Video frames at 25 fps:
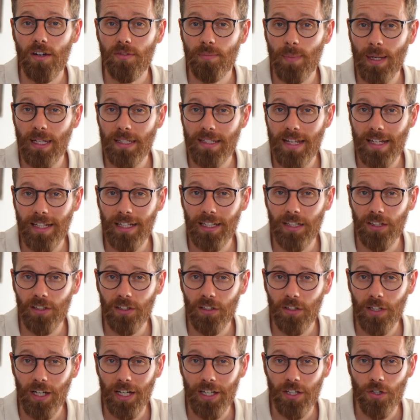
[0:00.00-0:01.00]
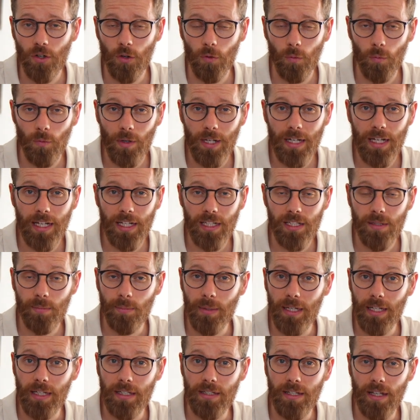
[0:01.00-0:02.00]
by taking a look at your reading
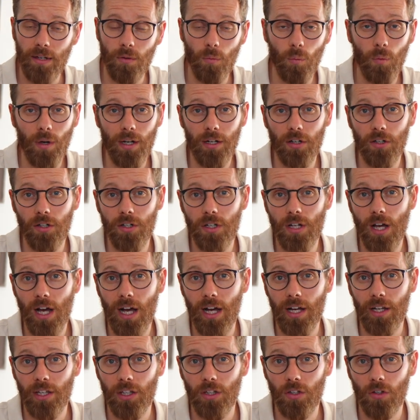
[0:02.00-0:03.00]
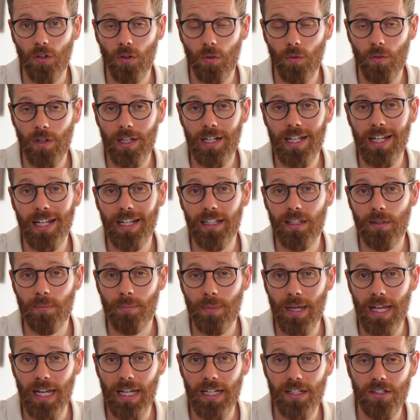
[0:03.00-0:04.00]
speed and whether or not you're reading at the
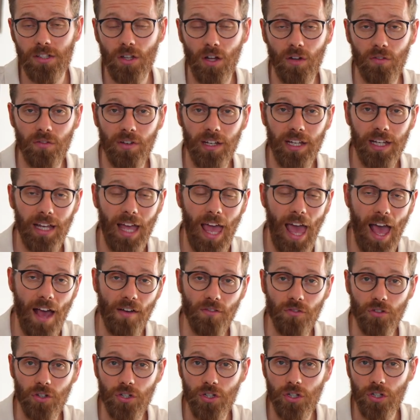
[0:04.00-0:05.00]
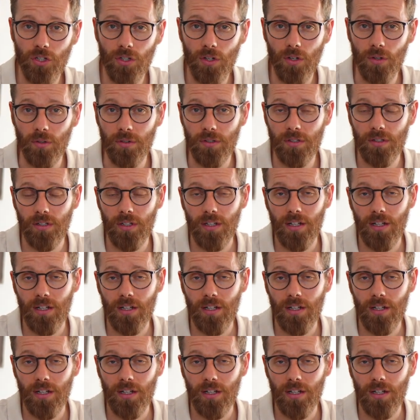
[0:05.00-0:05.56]
pace of an average adult.